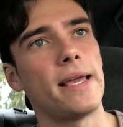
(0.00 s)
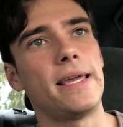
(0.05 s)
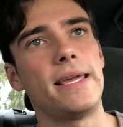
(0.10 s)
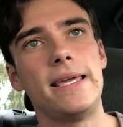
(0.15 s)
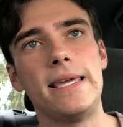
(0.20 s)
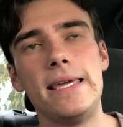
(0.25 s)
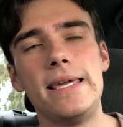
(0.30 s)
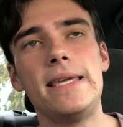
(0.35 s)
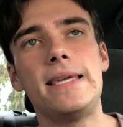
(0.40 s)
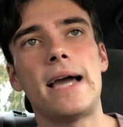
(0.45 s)

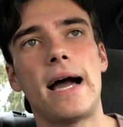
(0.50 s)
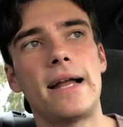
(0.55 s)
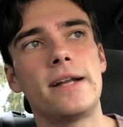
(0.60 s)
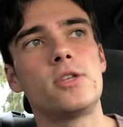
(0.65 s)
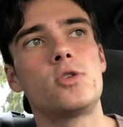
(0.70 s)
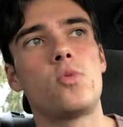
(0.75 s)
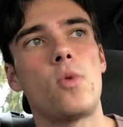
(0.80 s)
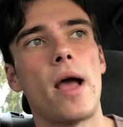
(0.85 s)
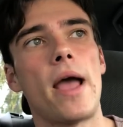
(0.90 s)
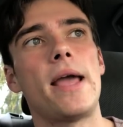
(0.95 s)
He got
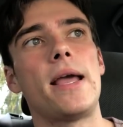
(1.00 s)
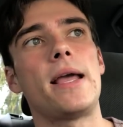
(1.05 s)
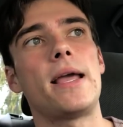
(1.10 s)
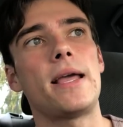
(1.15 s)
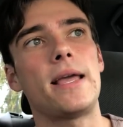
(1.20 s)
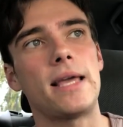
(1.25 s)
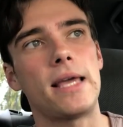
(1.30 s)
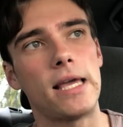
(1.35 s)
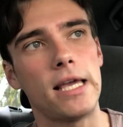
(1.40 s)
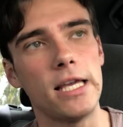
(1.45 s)
his way.
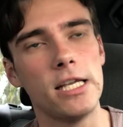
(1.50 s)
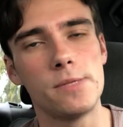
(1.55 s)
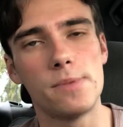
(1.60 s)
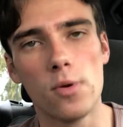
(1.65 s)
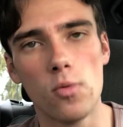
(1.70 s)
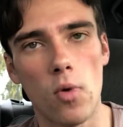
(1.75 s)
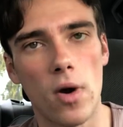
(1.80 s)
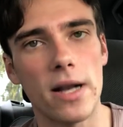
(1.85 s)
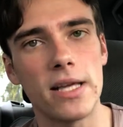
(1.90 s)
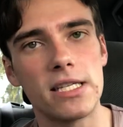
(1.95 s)
He's
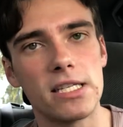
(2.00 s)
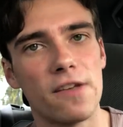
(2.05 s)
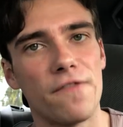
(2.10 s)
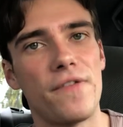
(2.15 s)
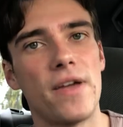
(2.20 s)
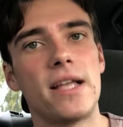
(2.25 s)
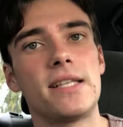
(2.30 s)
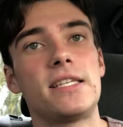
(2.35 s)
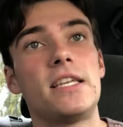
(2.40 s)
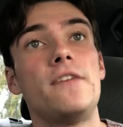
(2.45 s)
been wanting
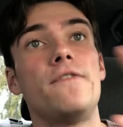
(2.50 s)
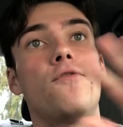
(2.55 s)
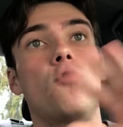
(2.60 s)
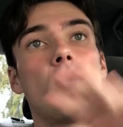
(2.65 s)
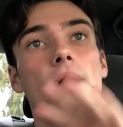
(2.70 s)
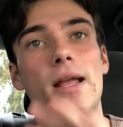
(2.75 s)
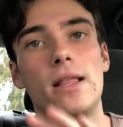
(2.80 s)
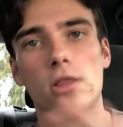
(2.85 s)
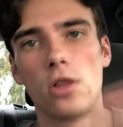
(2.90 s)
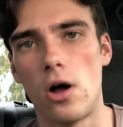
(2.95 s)
Stefanski
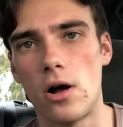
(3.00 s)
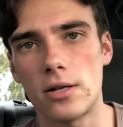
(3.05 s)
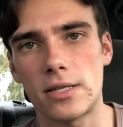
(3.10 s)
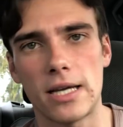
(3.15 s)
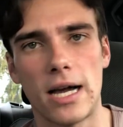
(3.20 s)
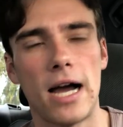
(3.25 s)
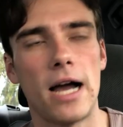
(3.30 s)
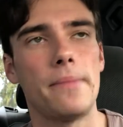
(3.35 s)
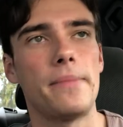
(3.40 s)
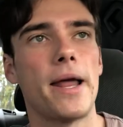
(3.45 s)
for a long
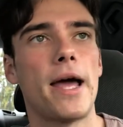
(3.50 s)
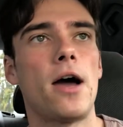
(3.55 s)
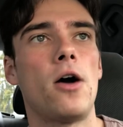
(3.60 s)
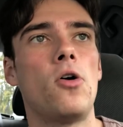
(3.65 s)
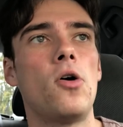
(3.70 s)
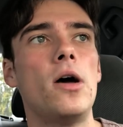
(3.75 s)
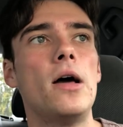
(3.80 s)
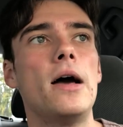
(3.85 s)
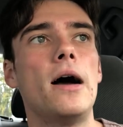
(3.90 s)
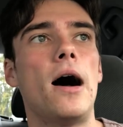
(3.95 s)
time now.